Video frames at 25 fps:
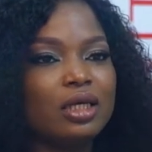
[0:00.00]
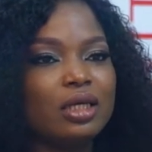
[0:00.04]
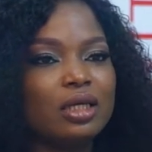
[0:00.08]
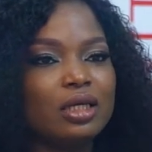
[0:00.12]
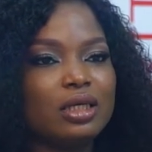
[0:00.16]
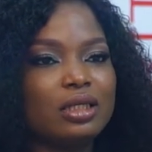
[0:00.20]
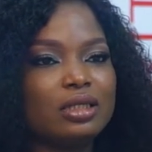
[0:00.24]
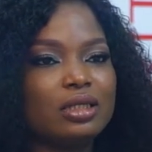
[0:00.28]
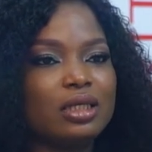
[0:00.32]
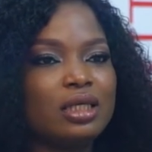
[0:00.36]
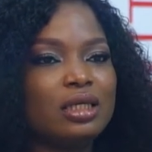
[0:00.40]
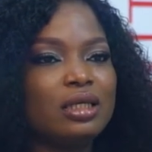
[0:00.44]

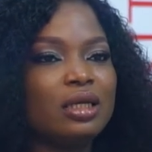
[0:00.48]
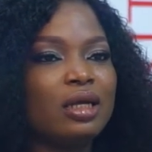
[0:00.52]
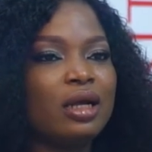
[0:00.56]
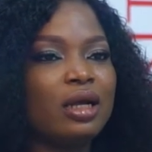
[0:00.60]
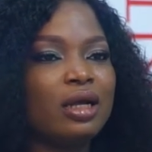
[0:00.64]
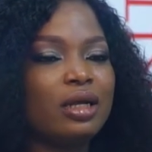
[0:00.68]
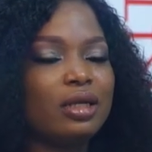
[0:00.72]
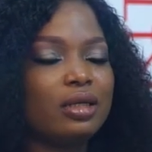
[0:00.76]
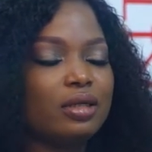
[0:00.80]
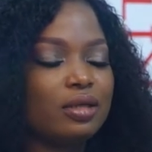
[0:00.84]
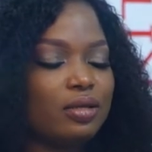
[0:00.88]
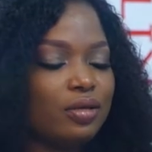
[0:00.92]
is
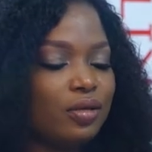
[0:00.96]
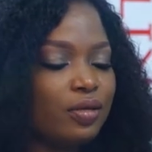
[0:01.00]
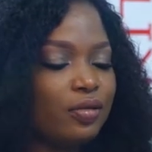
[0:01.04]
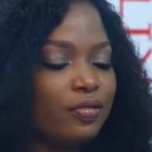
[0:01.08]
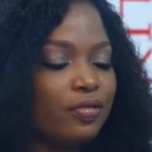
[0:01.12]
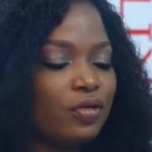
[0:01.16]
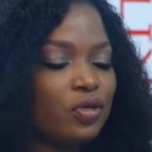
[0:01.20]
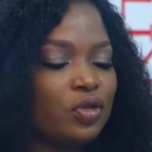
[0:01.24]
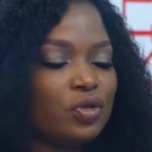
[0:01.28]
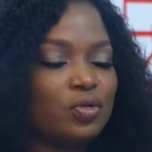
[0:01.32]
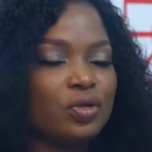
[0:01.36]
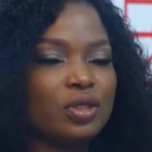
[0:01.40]
either they're
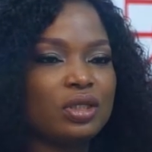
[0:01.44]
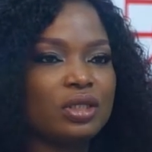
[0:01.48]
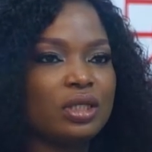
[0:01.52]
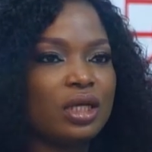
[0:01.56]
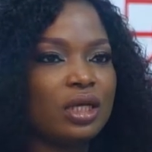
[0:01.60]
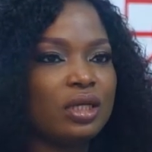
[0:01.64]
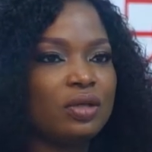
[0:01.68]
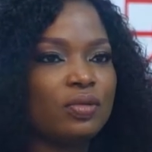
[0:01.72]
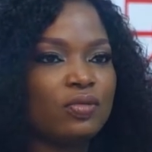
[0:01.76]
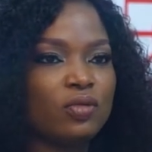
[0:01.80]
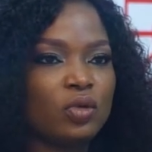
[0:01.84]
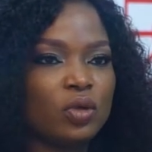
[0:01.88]

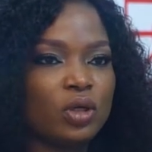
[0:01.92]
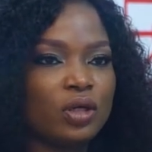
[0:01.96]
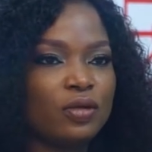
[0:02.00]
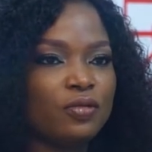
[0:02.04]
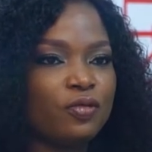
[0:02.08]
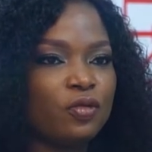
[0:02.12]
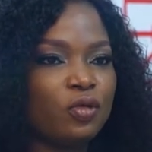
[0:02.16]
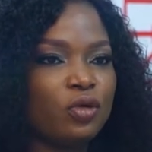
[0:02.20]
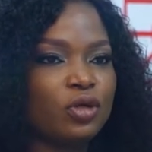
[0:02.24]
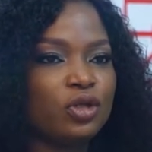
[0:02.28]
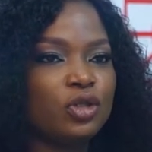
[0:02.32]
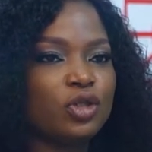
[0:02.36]
frustrated looking
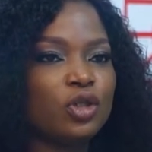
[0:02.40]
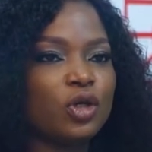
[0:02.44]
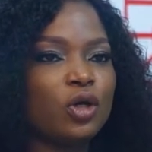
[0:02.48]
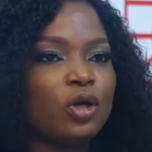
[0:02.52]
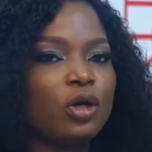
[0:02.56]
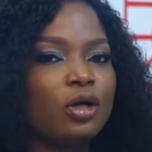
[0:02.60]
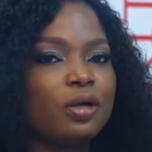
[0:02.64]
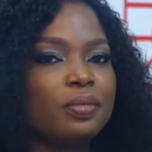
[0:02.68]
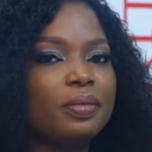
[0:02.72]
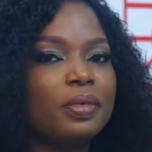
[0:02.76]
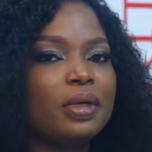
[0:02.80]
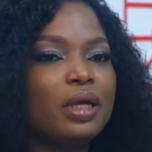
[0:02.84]
for a
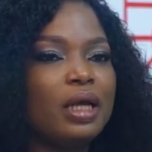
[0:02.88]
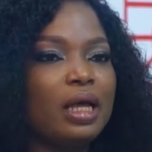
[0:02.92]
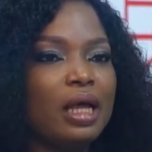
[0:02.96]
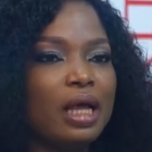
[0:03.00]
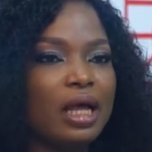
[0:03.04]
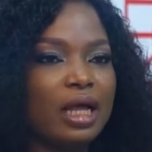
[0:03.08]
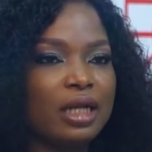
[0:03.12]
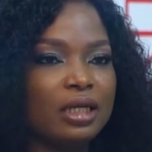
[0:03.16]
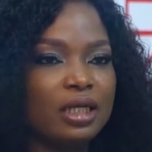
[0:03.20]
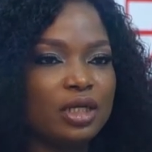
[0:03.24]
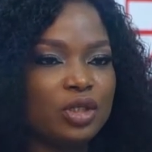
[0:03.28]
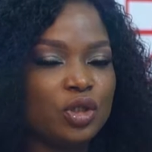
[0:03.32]
job
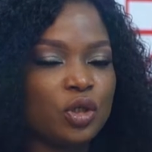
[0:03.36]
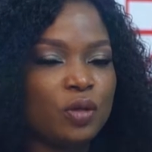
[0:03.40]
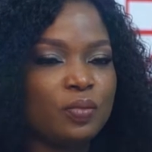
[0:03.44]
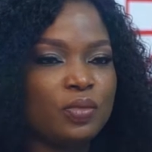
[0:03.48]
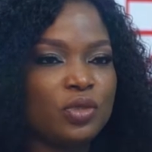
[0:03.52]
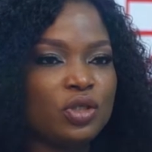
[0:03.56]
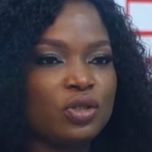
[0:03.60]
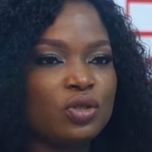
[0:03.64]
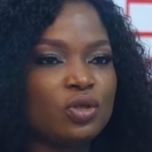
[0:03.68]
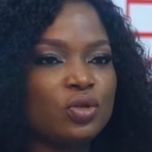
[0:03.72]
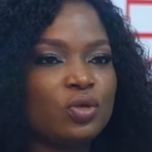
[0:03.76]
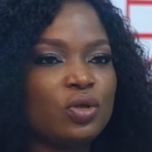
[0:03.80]
and they
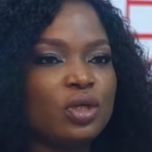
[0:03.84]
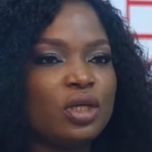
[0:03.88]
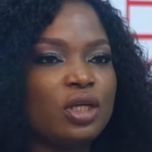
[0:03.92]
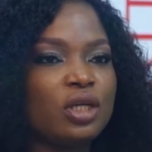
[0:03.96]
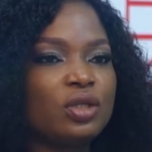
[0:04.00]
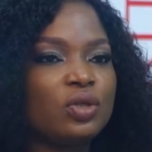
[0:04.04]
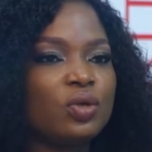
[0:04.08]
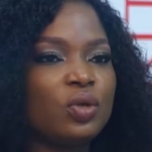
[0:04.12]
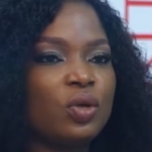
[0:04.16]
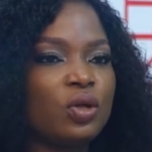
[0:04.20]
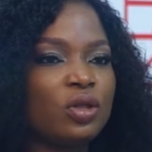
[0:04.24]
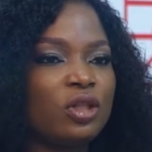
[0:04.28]
jumped into
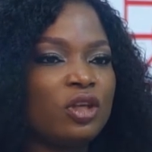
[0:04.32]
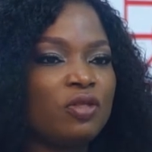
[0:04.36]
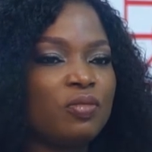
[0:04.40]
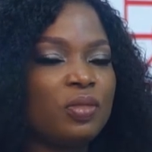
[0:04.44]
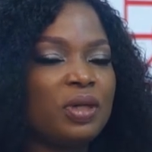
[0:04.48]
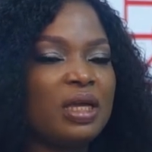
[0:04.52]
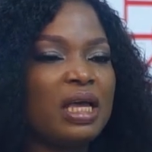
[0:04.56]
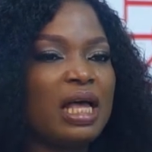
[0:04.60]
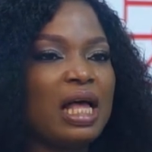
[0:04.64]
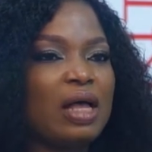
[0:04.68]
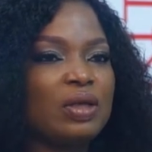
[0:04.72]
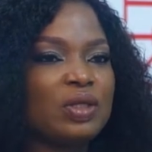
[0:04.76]
it or they've
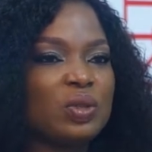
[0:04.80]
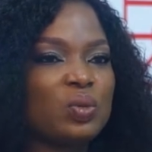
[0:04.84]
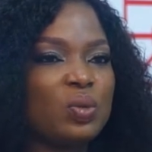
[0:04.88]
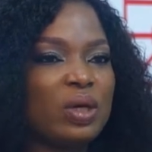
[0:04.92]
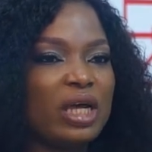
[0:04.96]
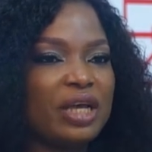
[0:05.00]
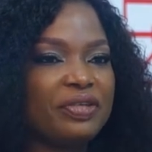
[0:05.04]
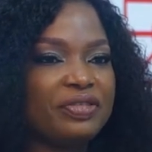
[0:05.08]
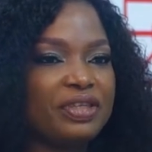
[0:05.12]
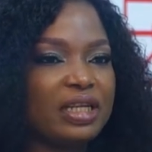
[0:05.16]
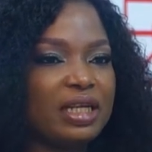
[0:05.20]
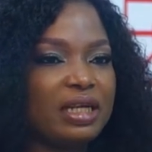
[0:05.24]
been
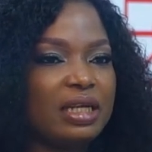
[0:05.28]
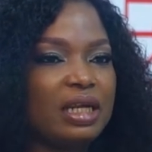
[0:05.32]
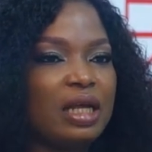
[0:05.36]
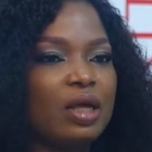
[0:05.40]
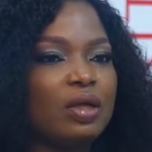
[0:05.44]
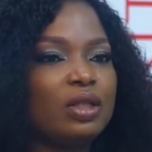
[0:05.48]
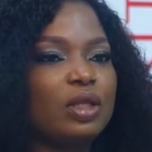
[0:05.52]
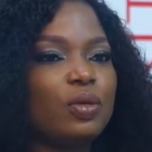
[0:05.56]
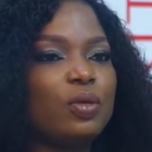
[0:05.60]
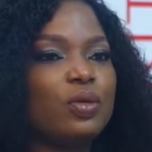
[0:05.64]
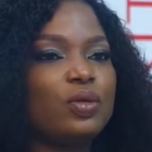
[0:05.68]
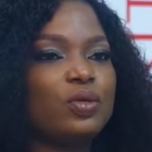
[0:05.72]
housewives and now
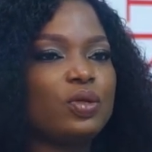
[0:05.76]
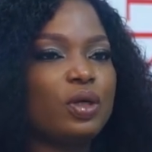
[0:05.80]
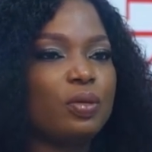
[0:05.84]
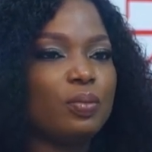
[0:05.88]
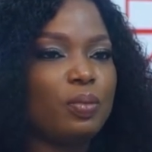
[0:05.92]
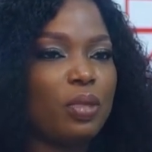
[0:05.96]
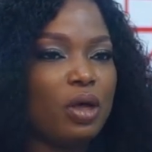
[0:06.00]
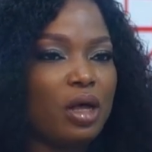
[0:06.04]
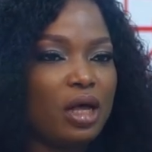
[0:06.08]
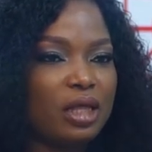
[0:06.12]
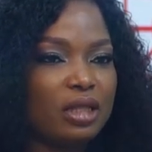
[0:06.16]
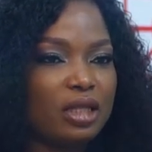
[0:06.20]
they want to
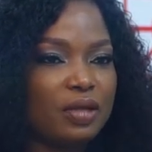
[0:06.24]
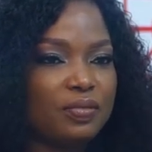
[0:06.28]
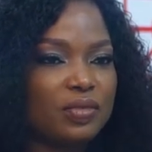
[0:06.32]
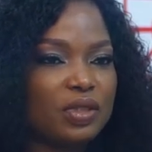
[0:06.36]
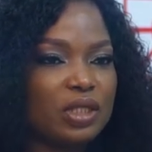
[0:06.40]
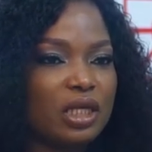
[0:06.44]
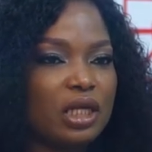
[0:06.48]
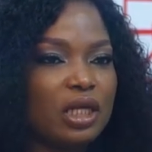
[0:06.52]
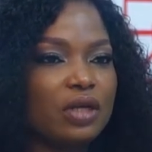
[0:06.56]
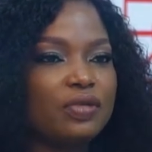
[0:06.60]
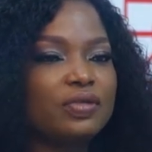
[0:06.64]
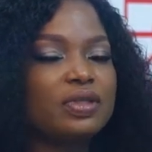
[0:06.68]
empower
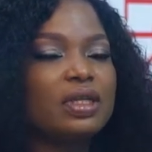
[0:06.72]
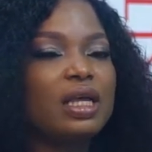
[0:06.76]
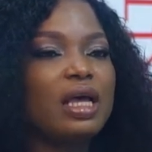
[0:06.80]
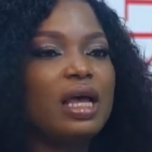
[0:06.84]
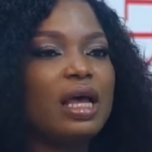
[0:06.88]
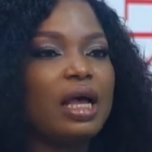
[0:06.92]
themselves